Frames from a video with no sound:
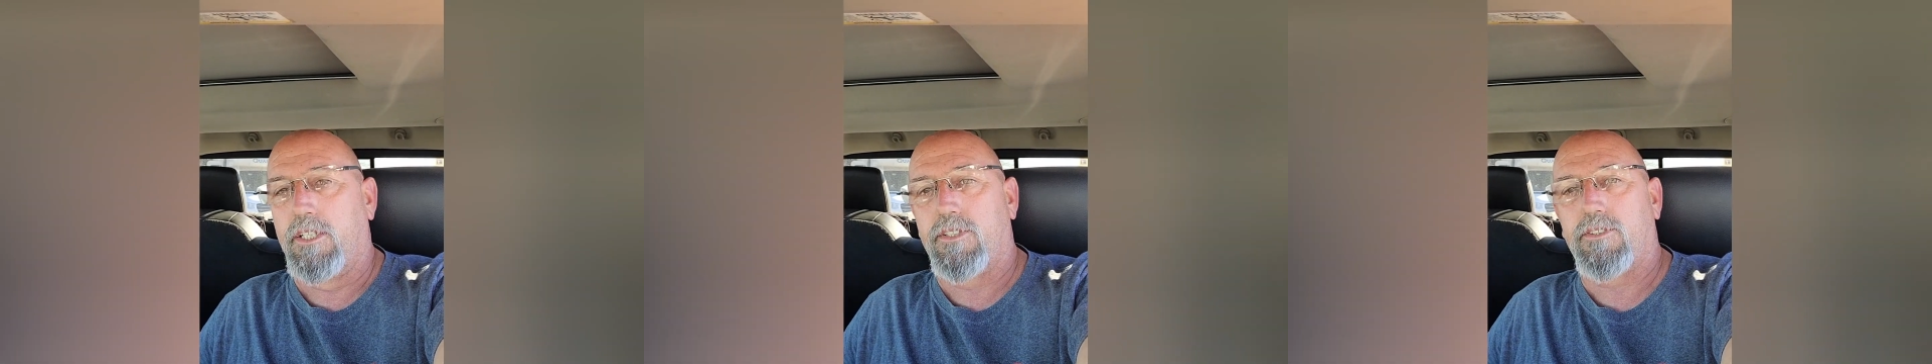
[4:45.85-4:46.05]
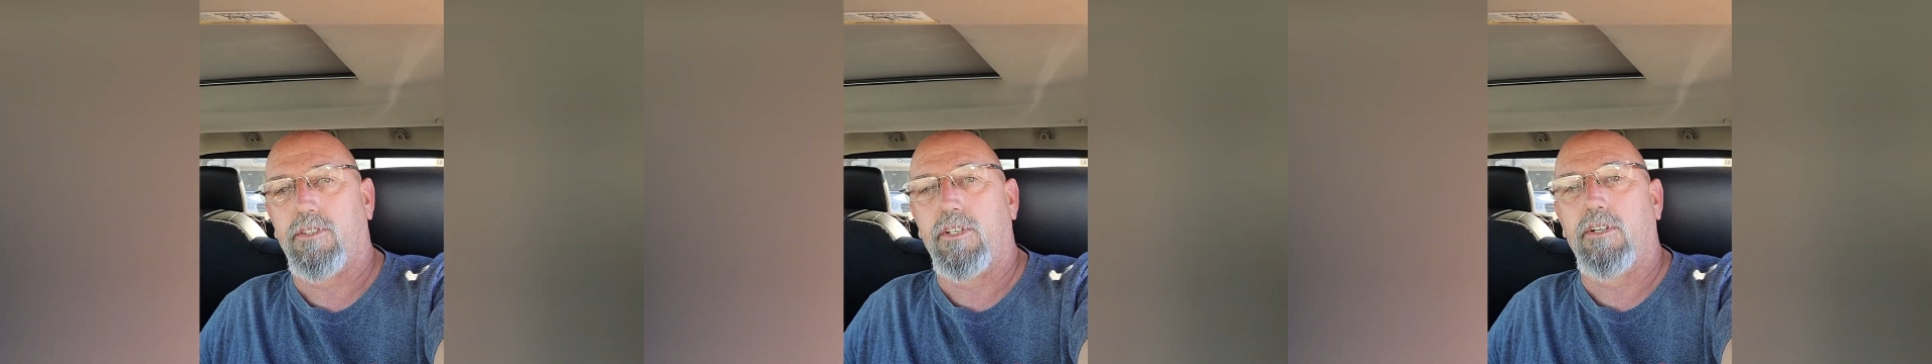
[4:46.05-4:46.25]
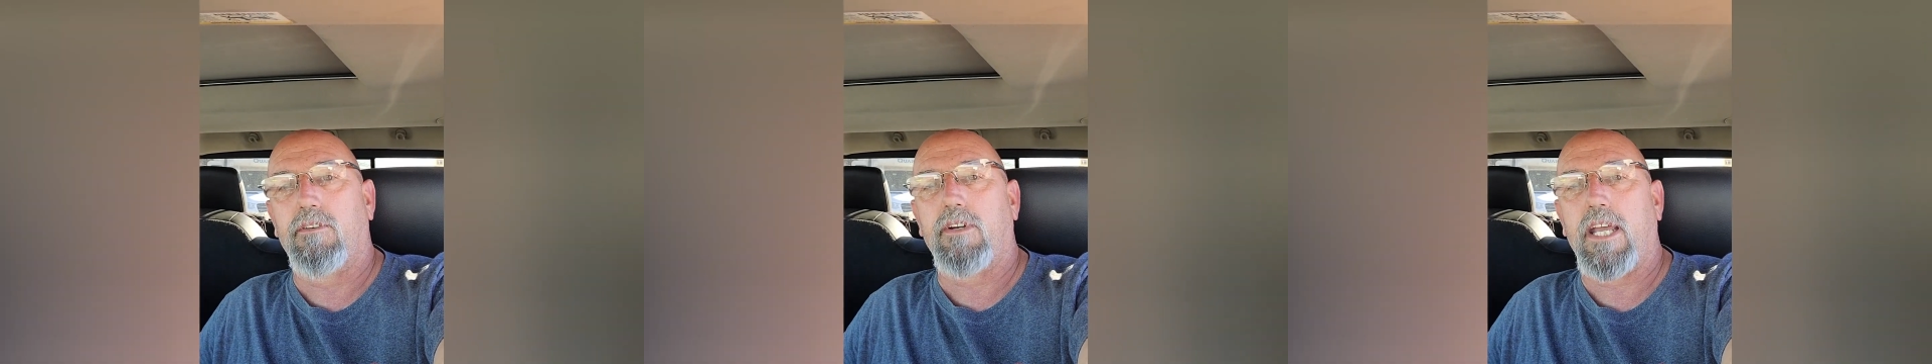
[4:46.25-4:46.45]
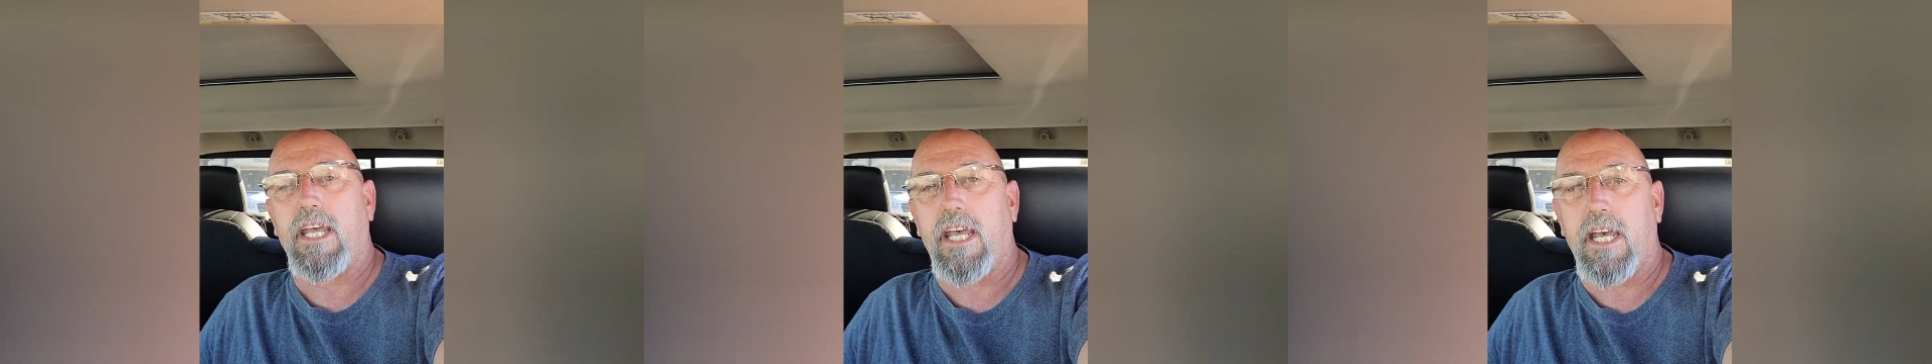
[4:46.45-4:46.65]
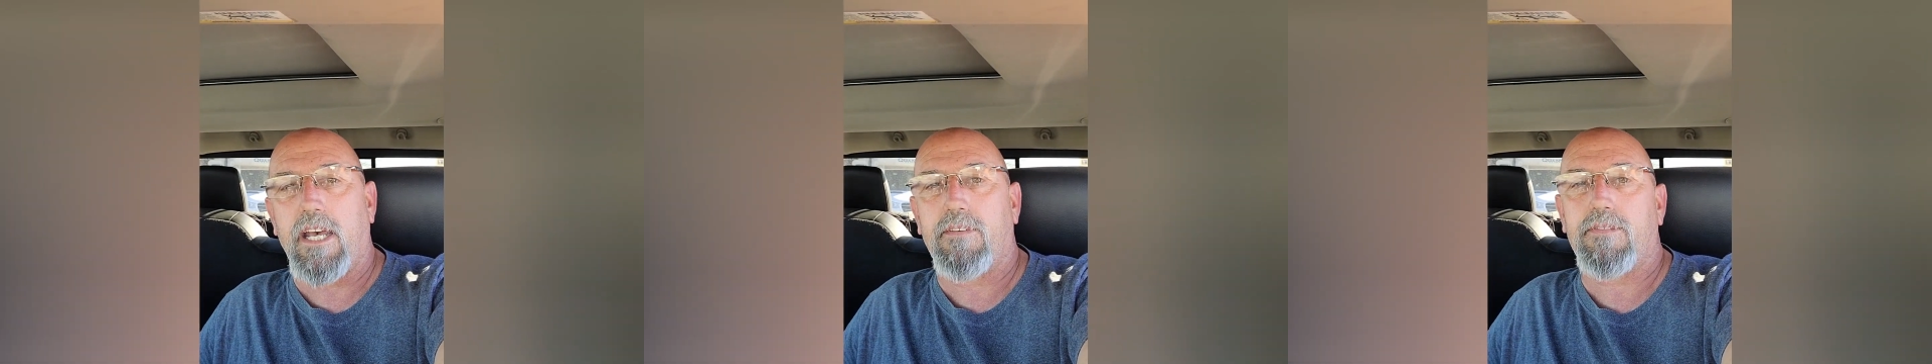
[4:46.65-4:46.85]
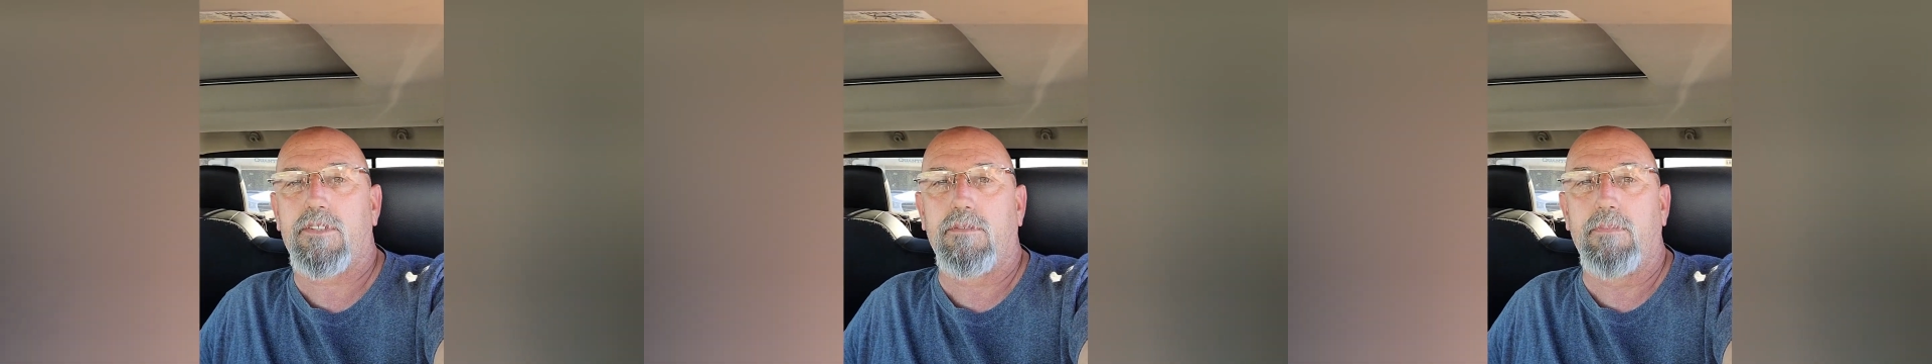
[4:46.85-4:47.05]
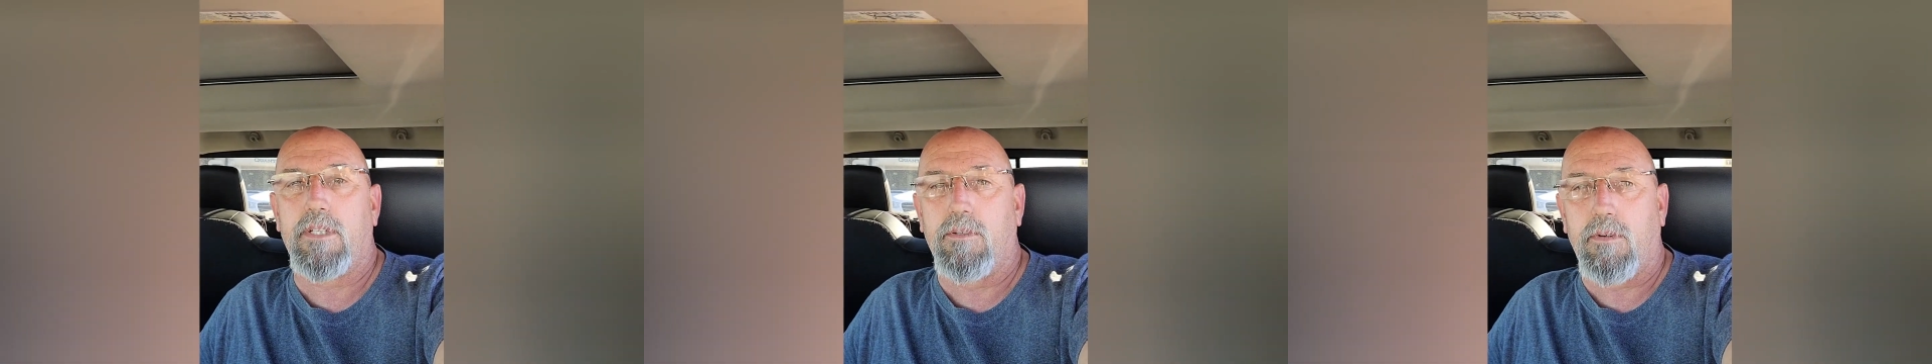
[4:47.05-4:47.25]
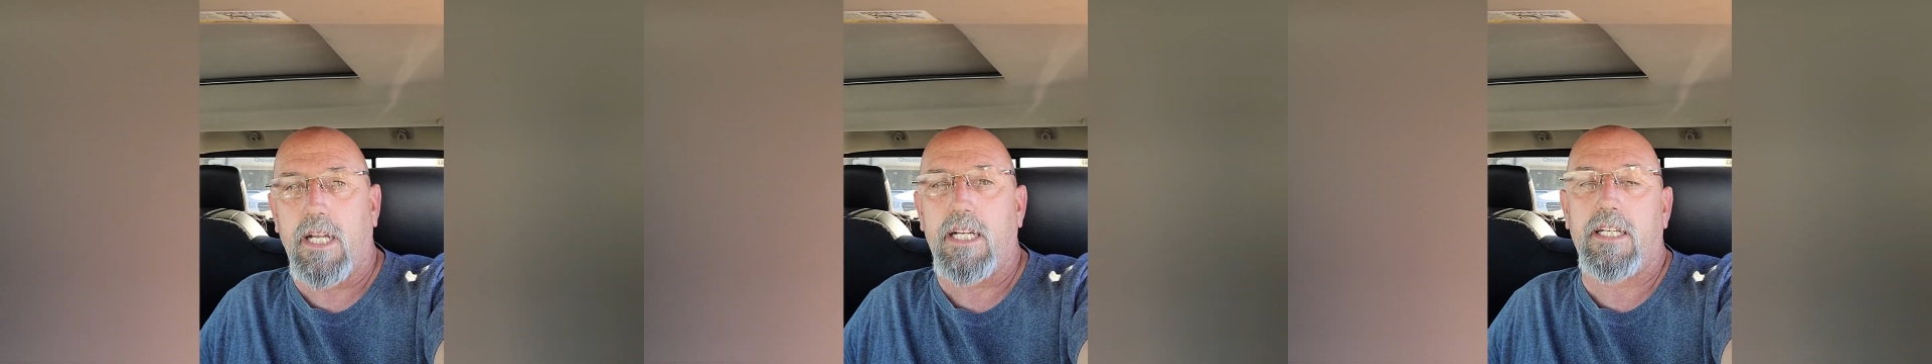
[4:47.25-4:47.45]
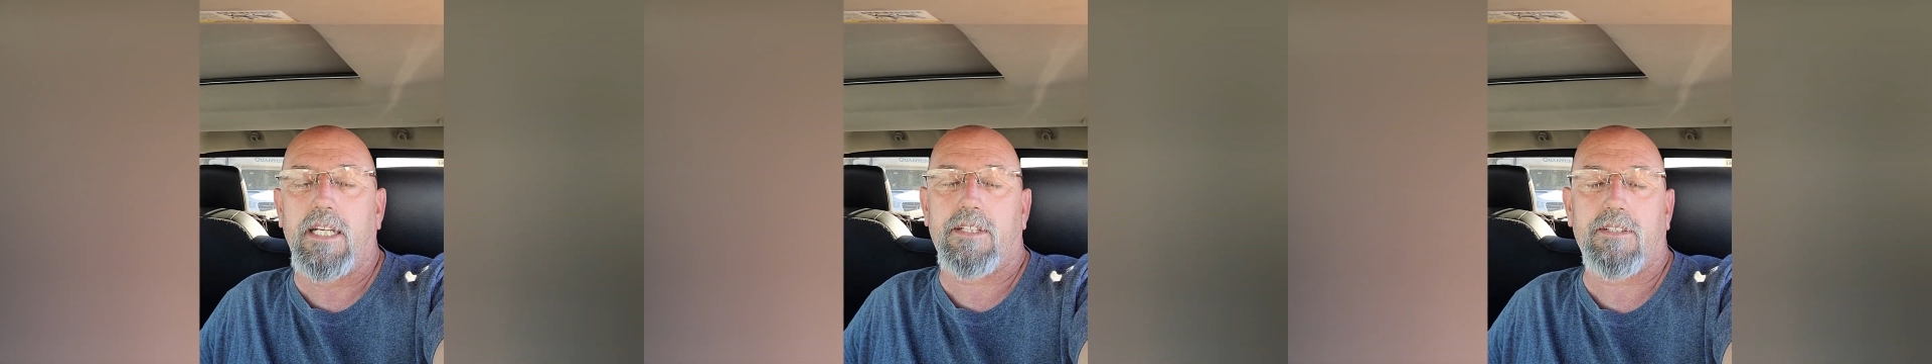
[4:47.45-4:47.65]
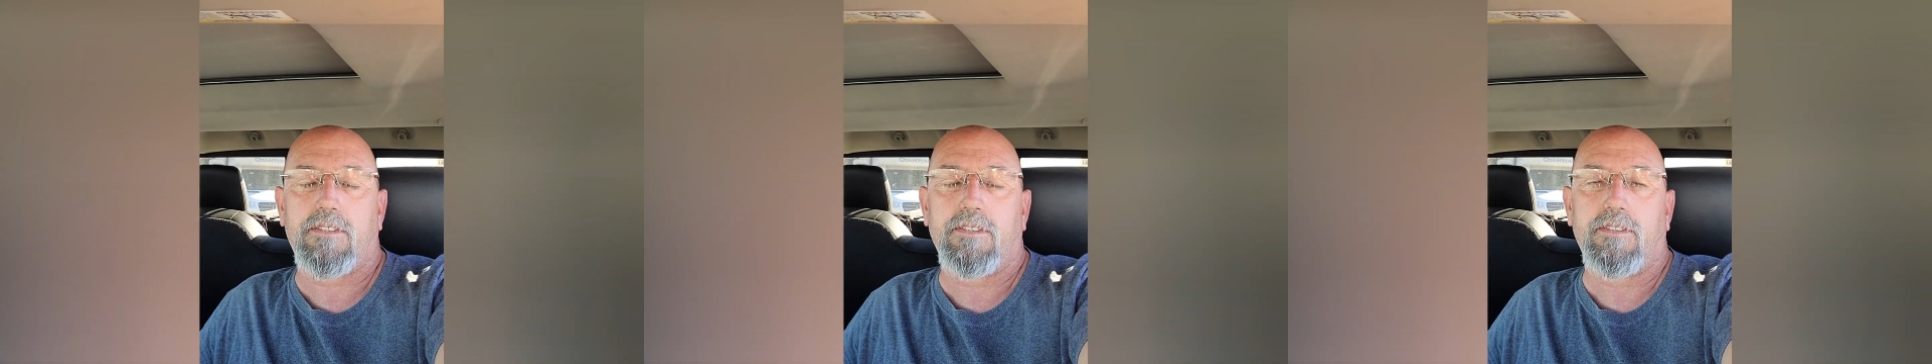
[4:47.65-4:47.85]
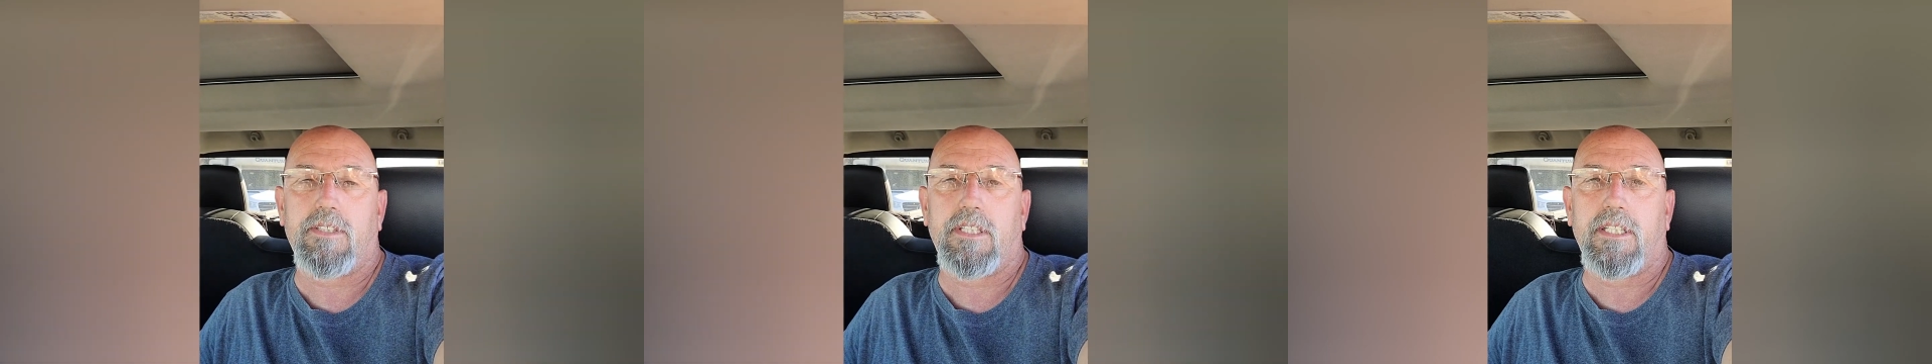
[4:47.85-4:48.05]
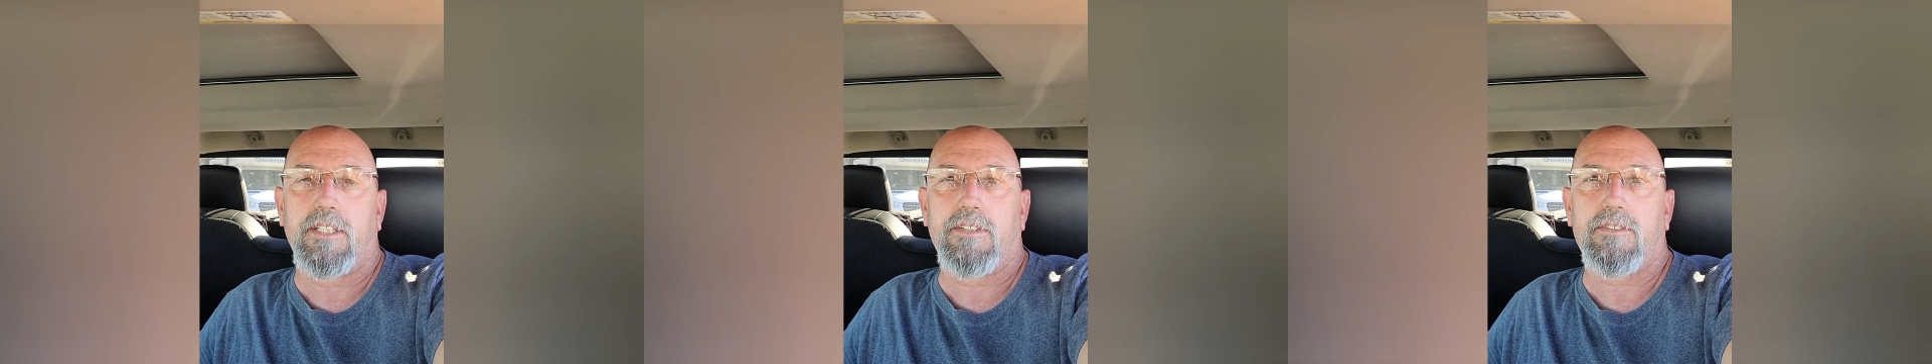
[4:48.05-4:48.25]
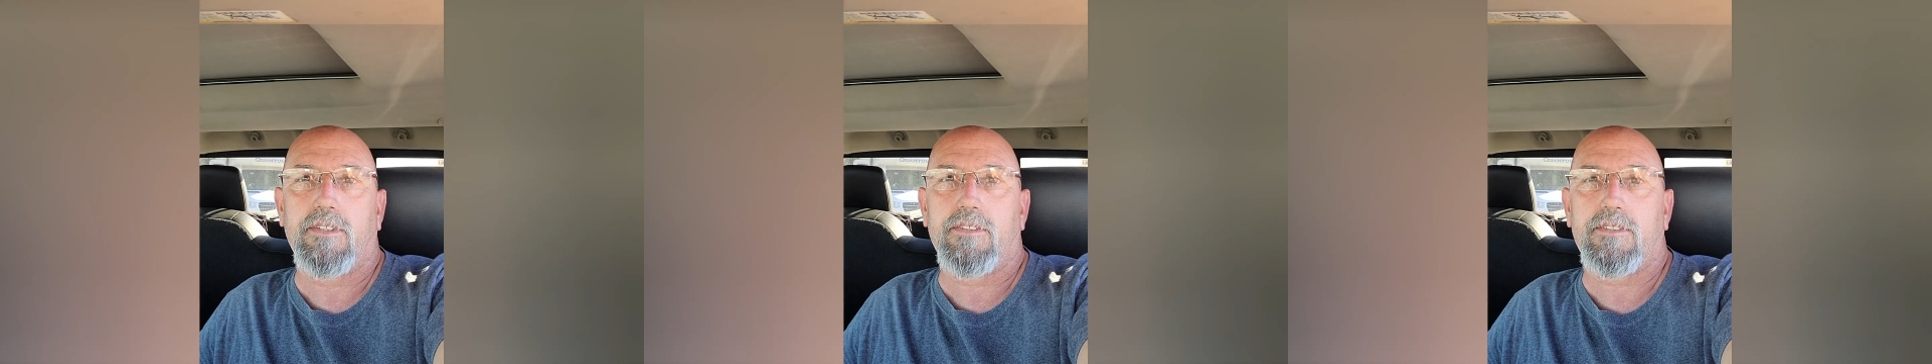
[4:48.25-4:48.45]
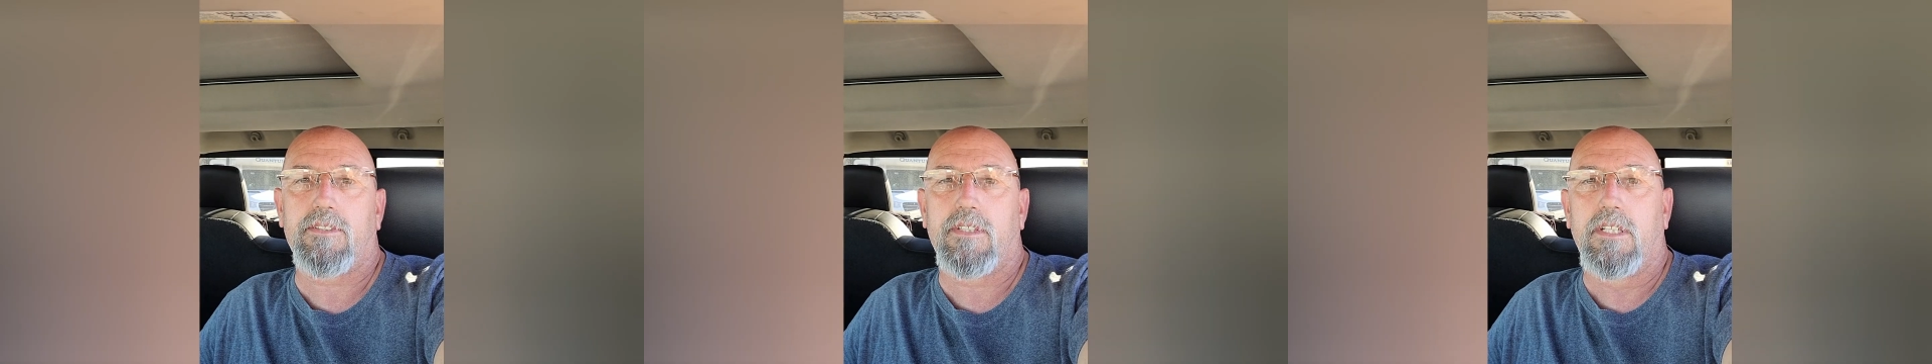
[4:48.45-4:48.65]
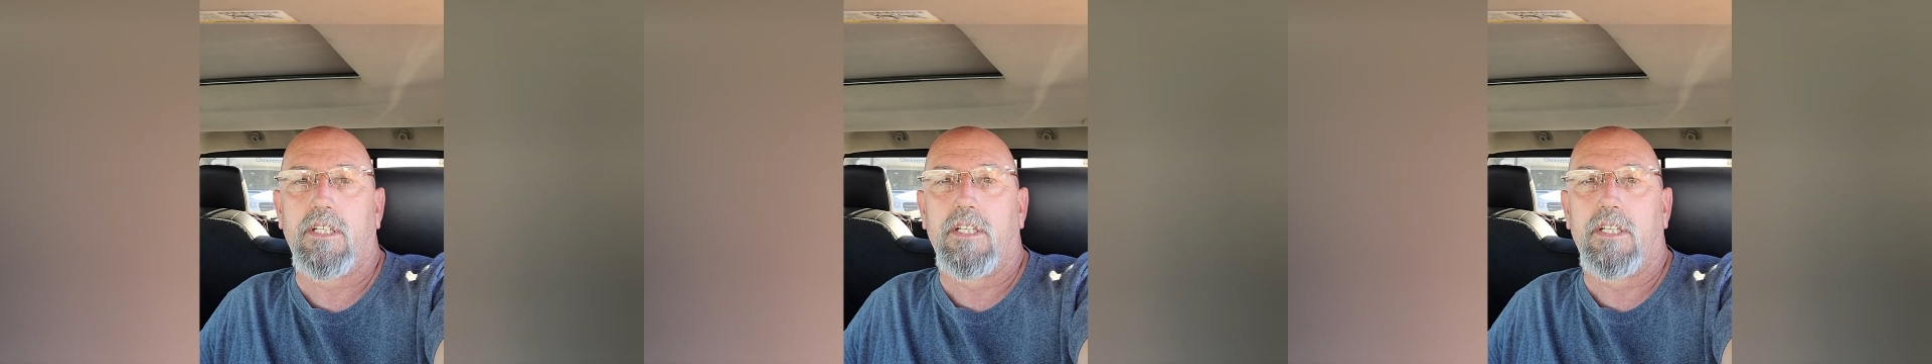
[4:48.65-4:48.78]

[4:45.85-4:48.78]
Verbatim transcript: so you don't have to be right next to the entrance